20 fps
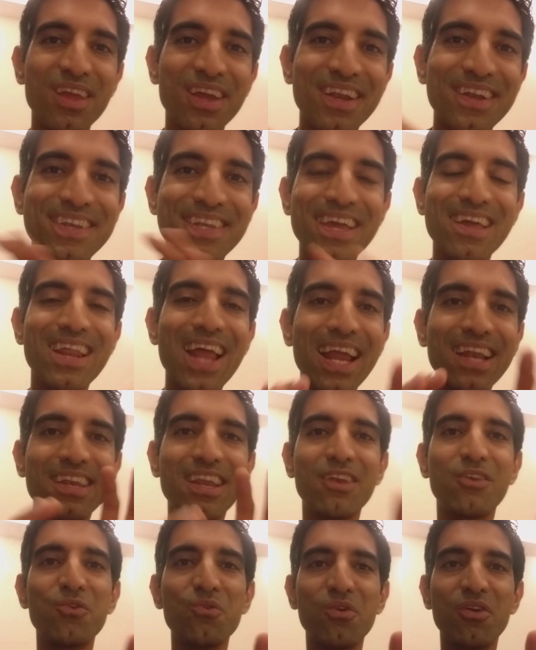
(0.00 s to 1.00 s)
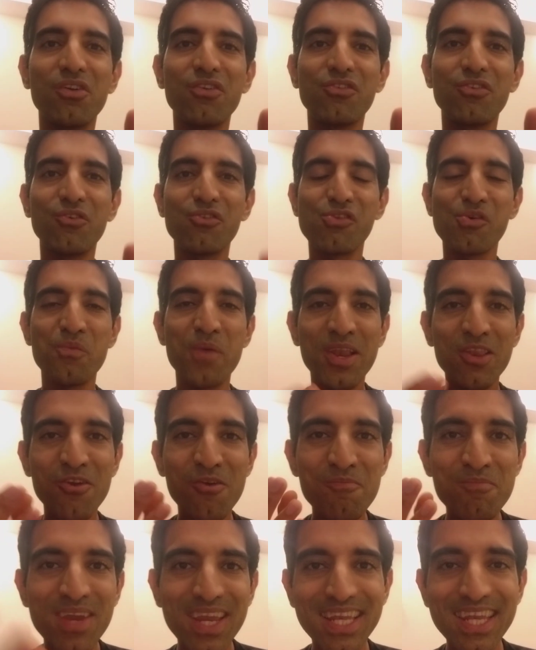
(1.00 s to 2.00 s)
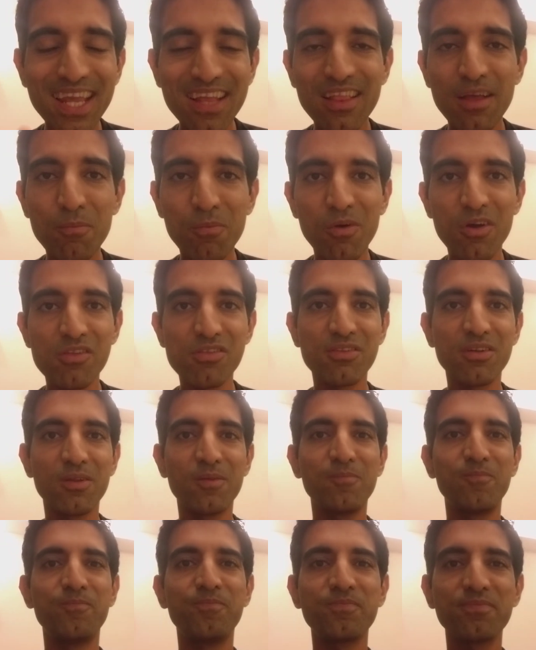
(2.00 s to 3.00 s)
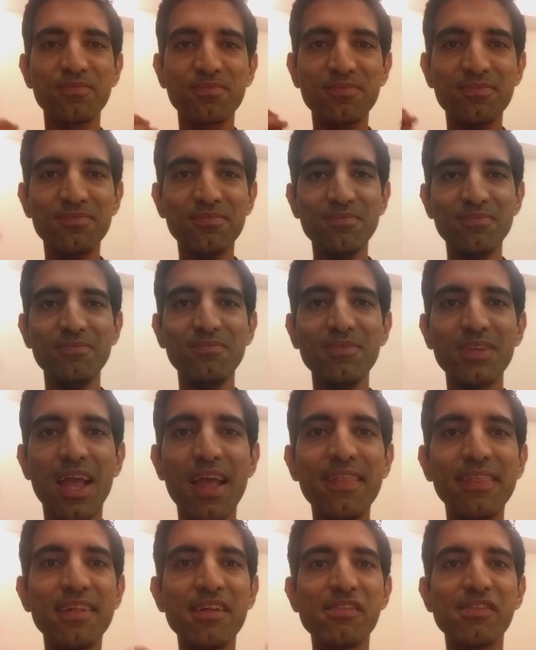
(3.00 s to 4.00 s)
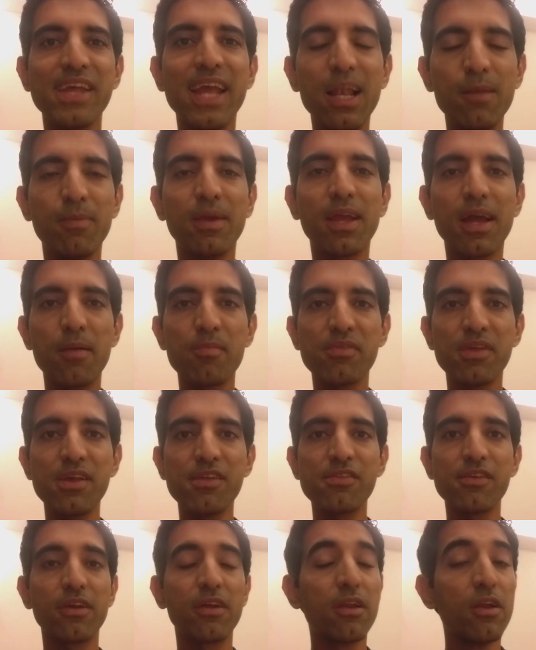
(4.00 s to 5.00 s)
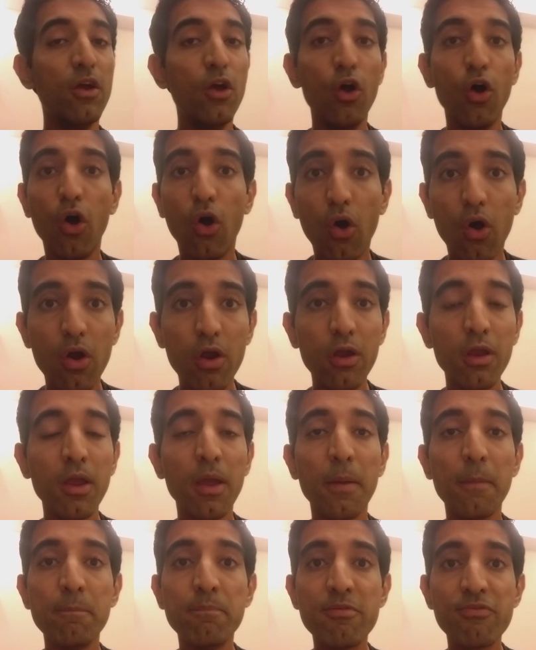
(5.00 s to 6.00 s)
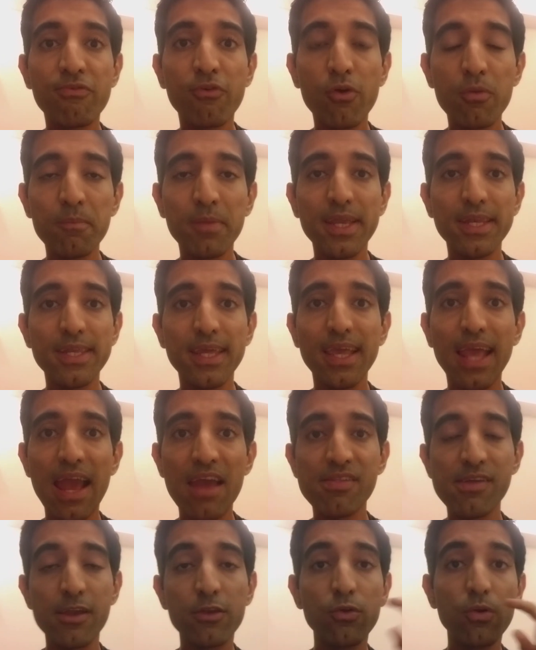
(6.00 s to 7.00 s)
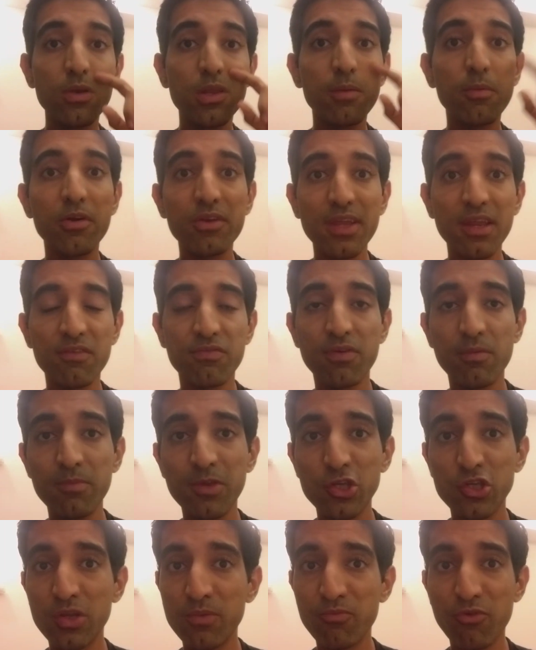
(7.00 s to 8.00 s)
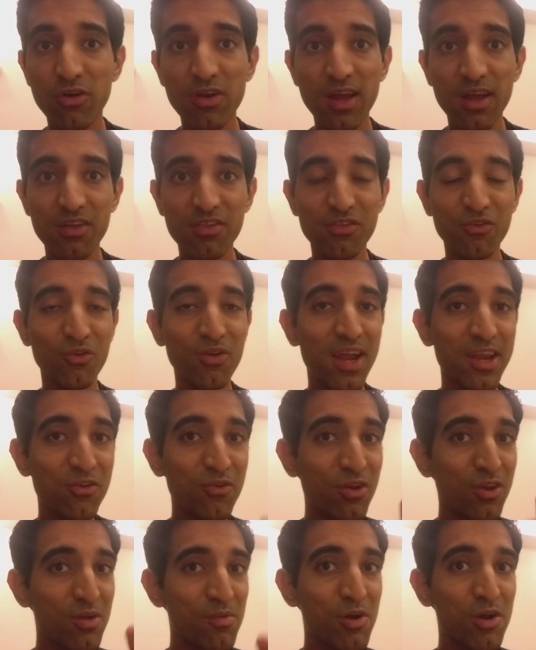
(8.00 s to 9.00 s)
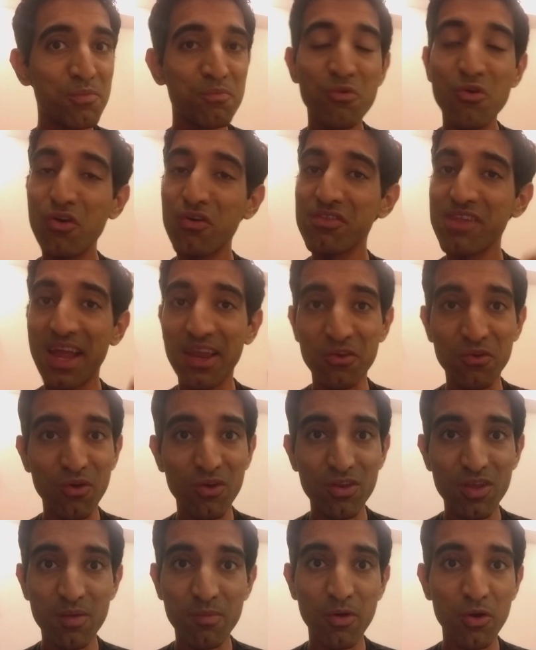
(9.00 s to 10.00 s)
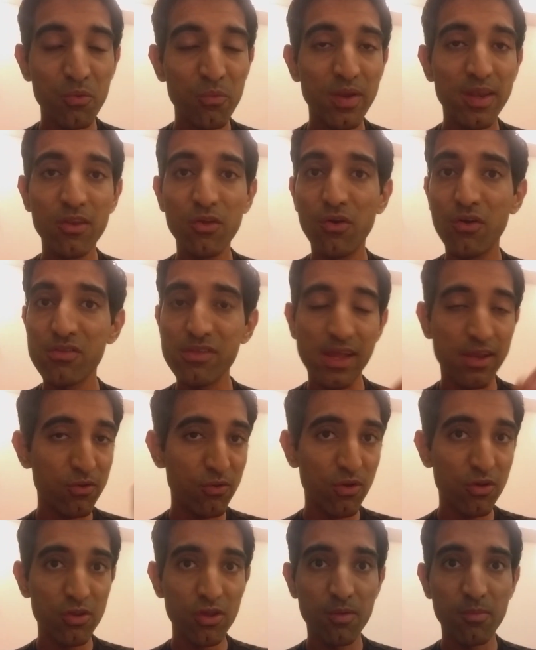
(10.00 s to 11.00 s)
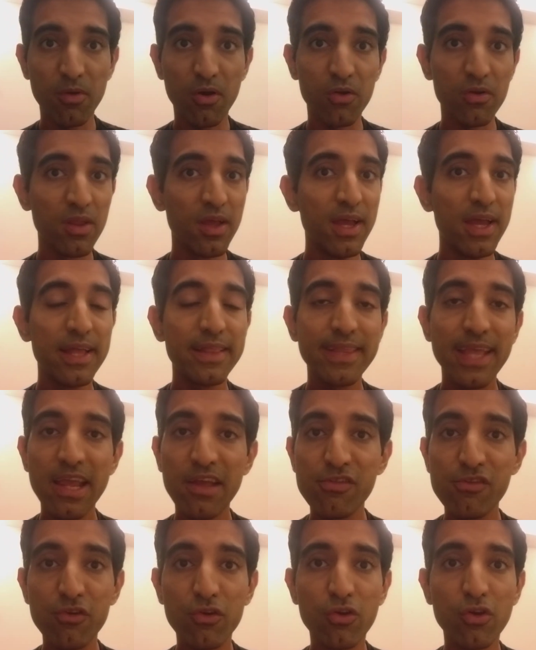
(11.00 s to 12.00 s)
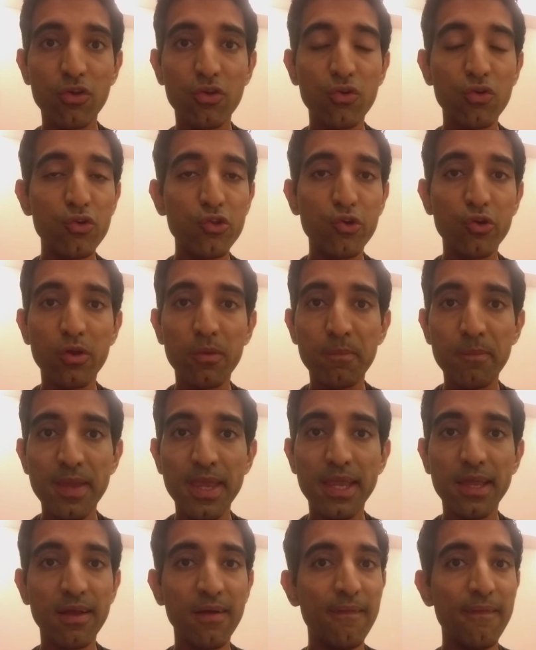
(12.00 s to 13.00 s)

directed towards you. So when you're meeting the person, the sale becomes easier. Or before meeting, as I told you about information products, I told you about books, I told you about videos, I told you about things you could do. You could make,